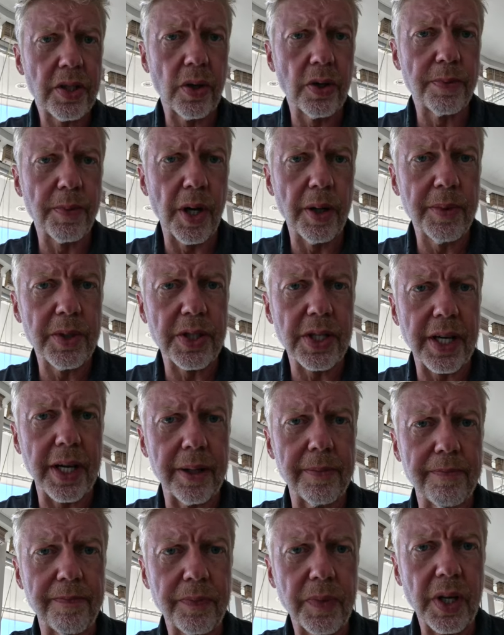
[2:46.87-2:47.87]
those moments
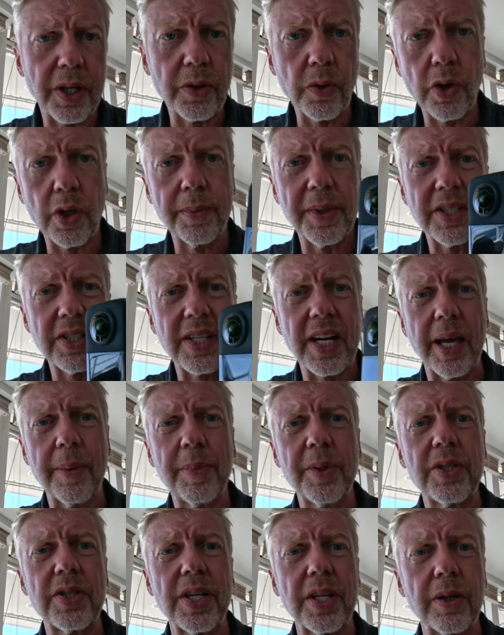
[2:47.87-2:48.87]
again. I don't want to miss the
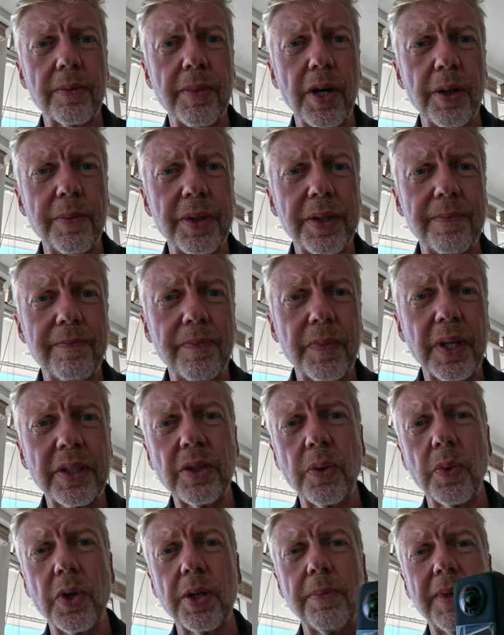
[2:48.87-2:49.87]
leopard seal moment. I
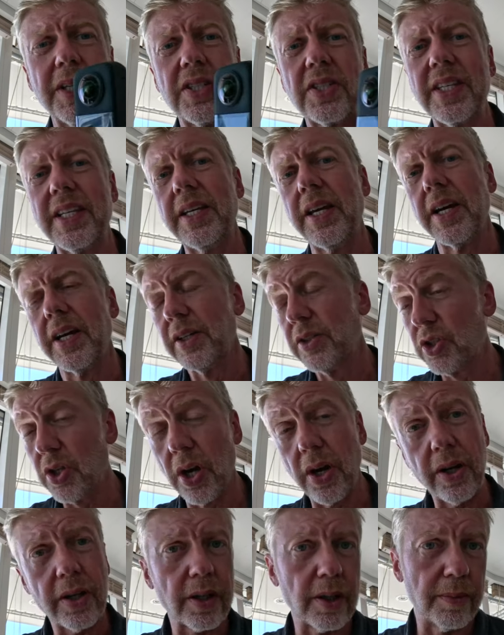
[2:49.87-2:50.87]
don't want to miss the
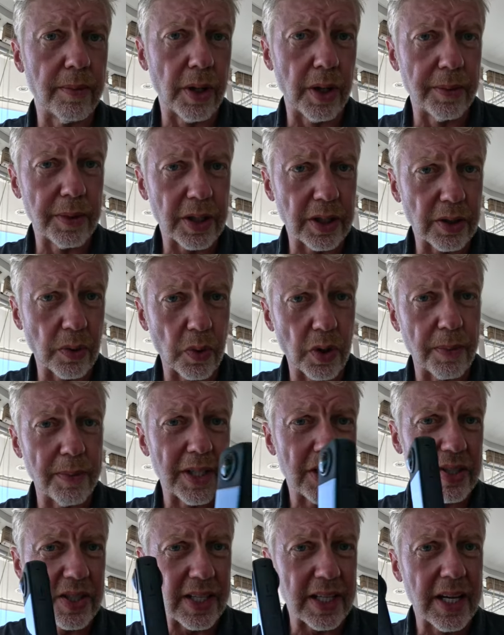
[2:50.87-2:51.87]
turtle moment. I don't want to
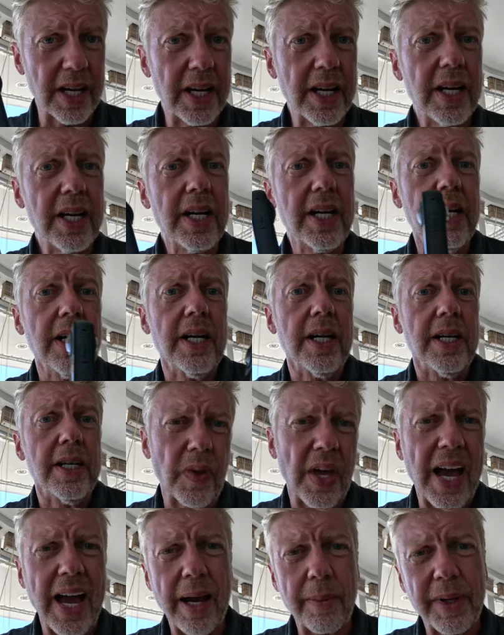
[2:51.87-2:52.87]
miss the
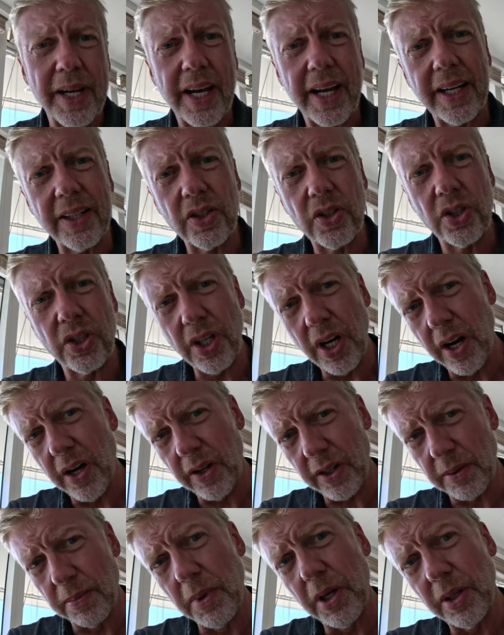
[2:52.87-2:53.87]
hammerhead
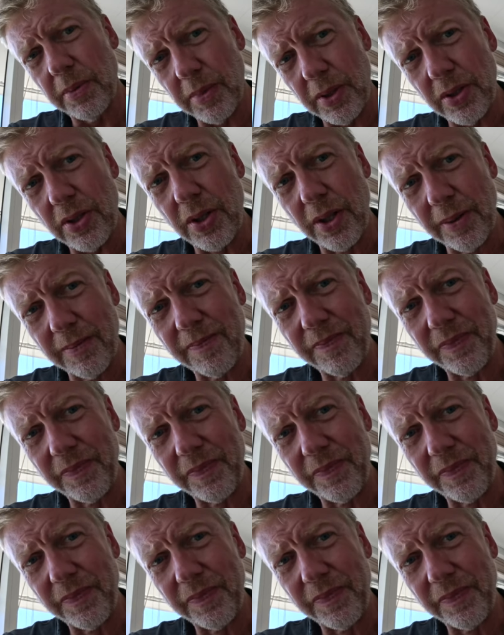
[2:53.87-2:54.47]
shark moment.